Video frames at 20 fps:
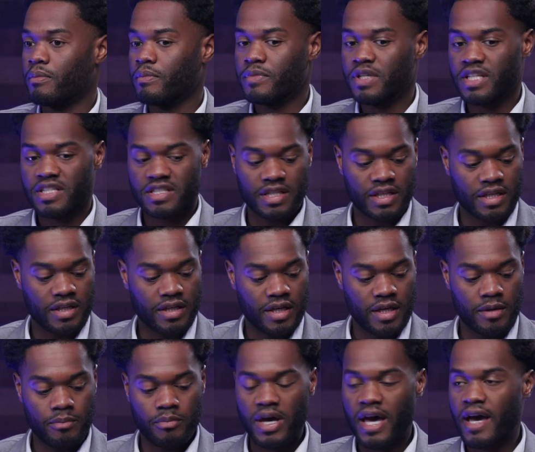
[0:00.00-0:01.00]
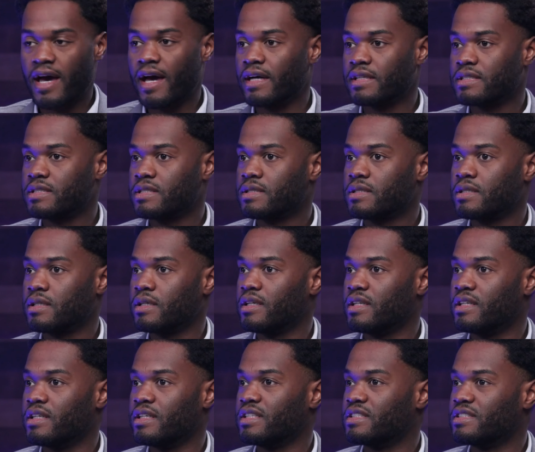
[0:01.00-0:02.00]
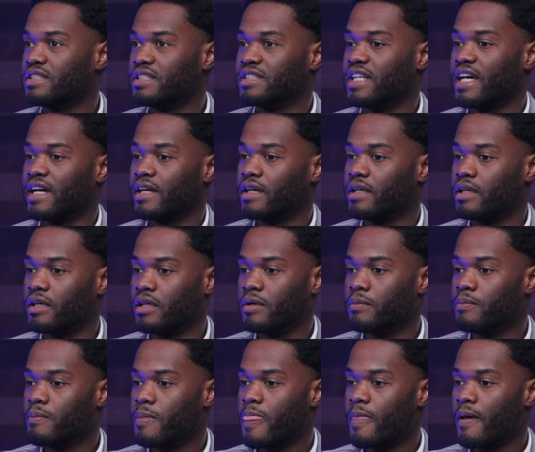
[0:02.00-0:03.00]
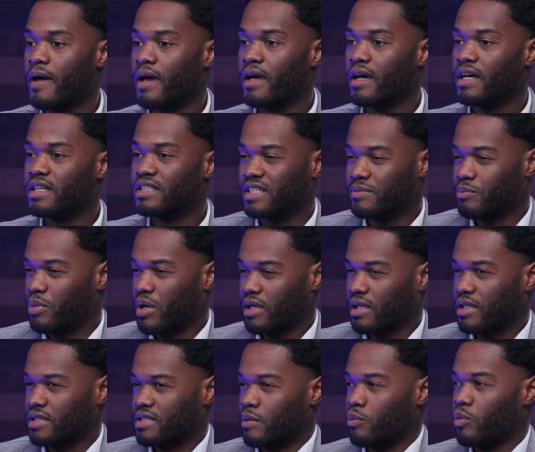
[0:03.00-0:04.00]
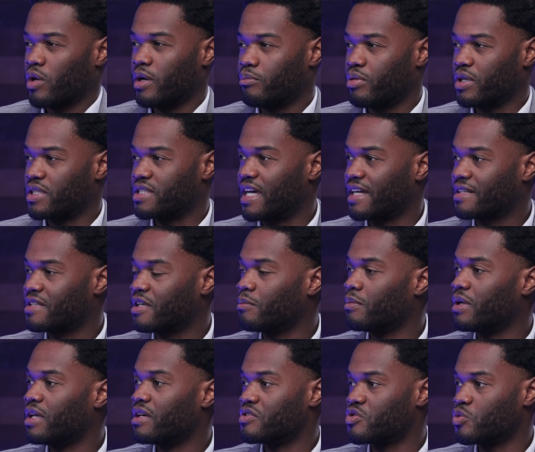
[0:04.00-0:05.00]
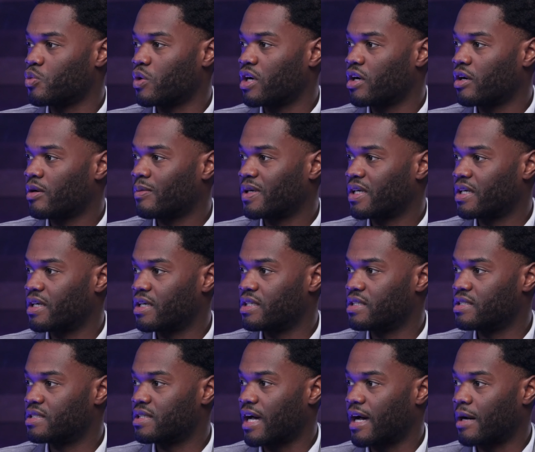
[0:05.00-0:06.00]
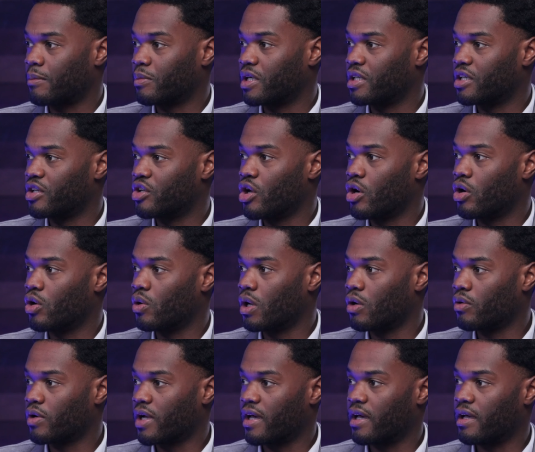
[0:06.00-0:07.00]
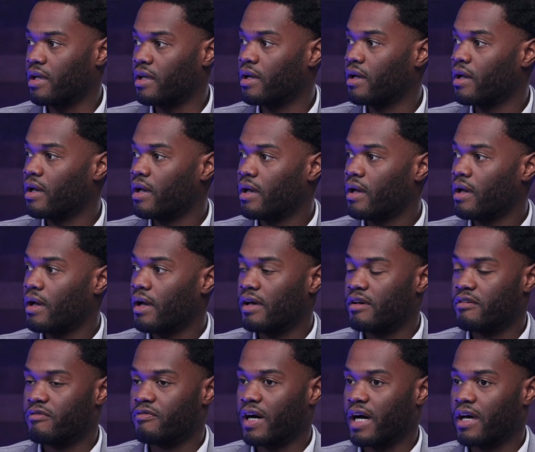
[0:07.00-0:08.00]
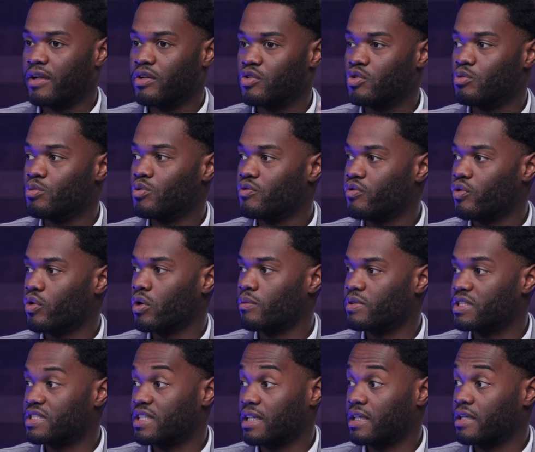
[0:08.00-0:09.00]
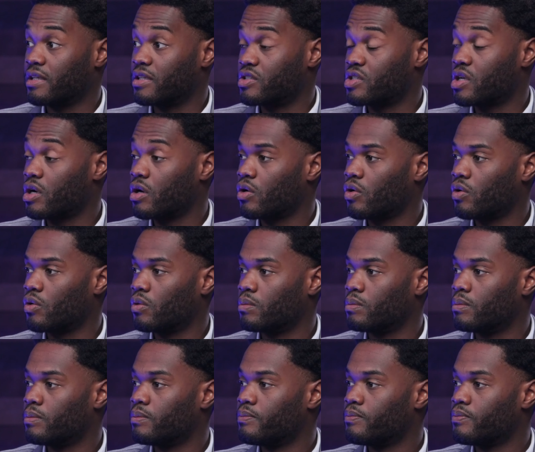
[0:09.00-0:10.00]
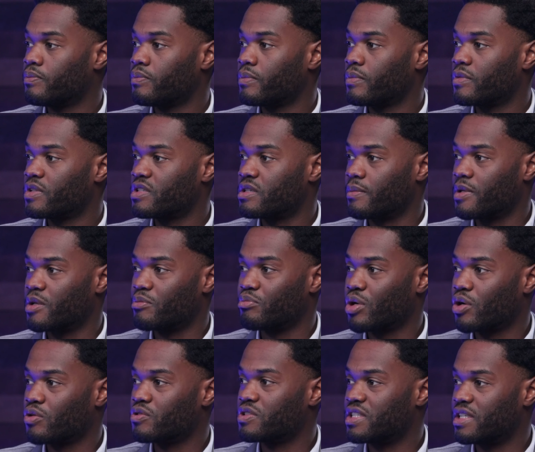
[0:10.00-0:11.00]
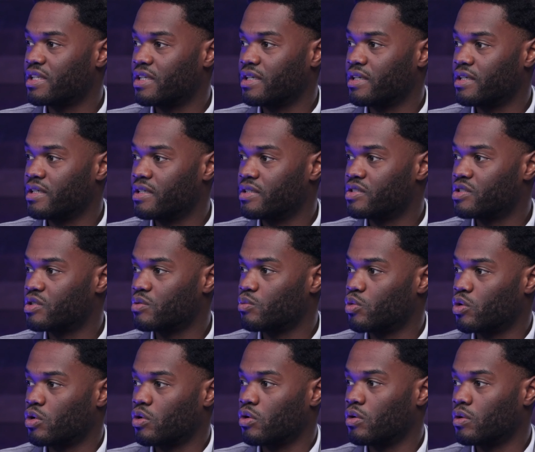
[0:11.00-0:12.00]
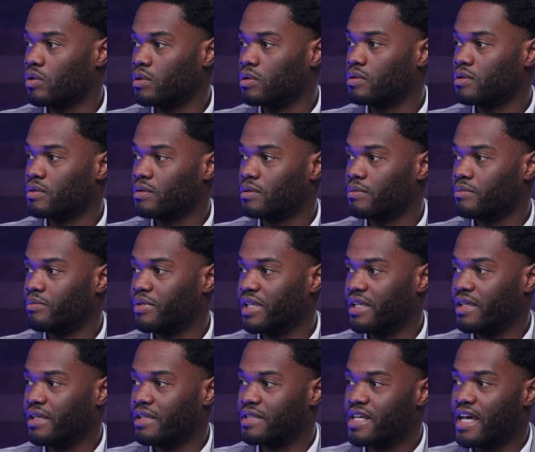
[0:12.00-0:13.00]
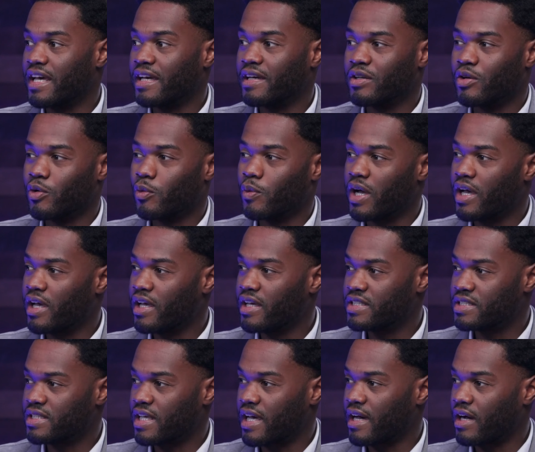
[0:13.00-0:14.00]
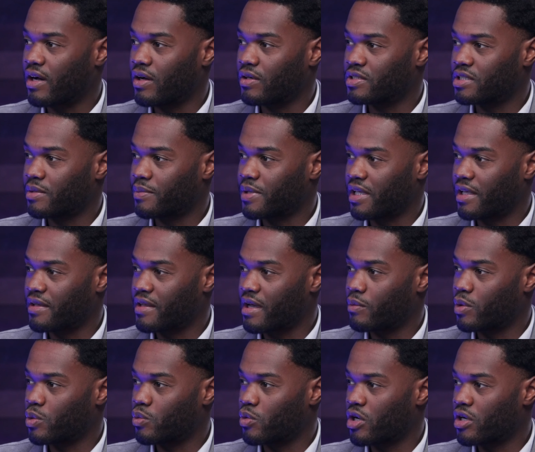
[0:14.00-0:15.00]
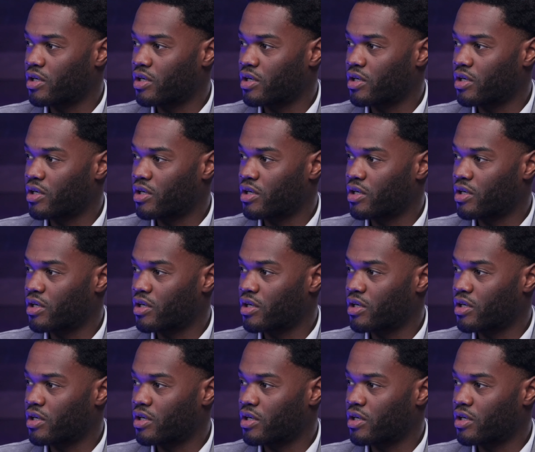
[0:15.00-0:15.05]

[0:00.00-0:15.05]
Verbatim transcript: Is it going to impact, is it somewhat protecting me as well? Because I'm going to know, okay, if I do move forward with selling this home, some of the proceeds will be taken away. Is that how something like that would work?